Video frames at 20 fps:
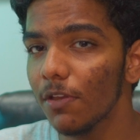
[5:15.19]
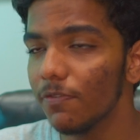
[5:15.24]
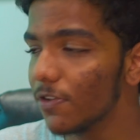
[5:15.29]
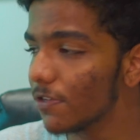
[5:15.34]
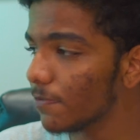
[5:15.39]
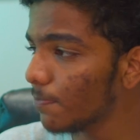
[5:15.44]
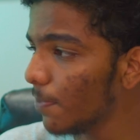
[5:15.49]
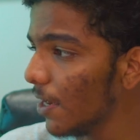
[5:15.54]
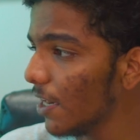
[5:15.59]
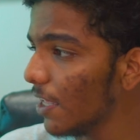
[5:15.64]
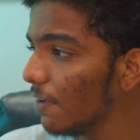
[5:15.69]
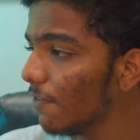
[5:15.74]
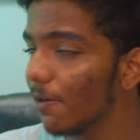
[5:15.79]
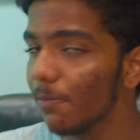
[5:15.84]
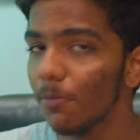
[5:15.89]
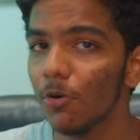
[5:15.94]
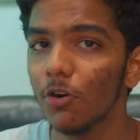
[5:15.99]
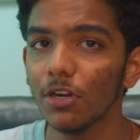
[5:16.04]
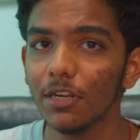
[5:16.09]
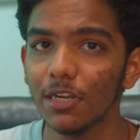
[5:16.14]
if you spend even
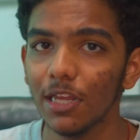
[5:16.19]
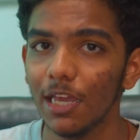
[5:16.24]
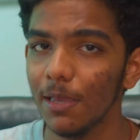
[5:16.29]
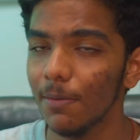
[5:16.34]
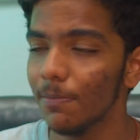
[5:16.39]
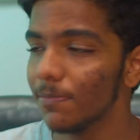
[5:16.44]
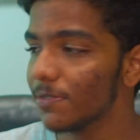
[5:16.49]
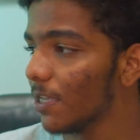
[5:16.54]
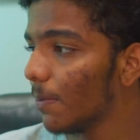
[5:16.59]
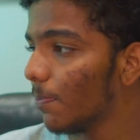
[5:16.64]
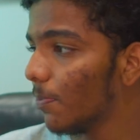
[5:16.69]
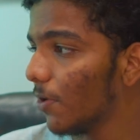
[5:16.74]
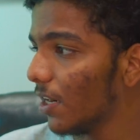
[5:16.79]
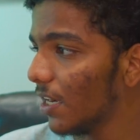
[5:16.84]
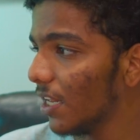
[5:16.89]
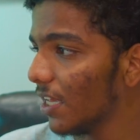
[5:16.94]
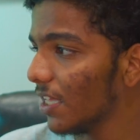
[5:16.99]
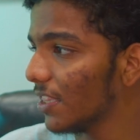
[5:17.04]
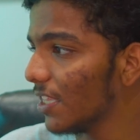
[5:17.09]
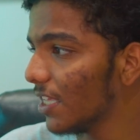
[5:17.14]
more time
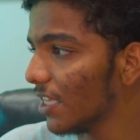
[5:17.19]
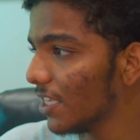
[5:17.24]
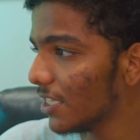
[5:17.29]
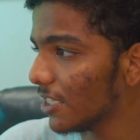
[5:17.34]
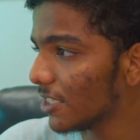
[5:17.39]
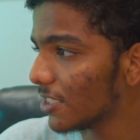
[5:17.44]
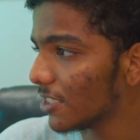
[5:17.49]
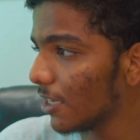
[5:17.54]
separating the